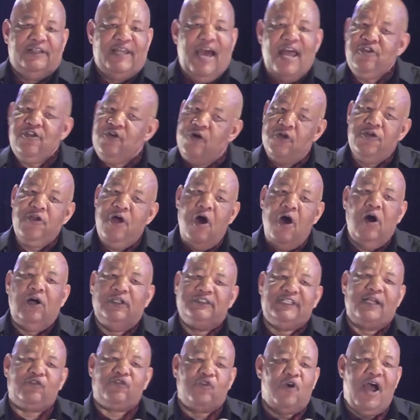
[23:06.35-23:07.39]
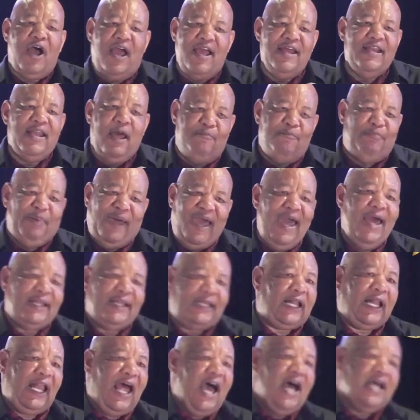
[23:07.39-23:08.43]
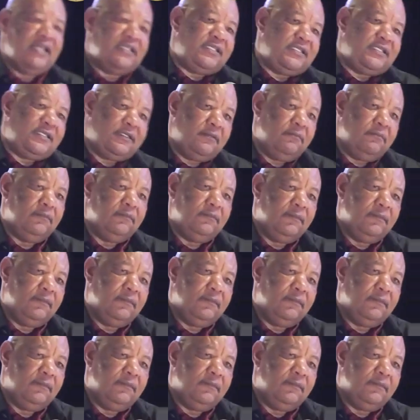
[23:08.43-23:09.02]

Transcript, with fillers: then you know that you are in a bad class.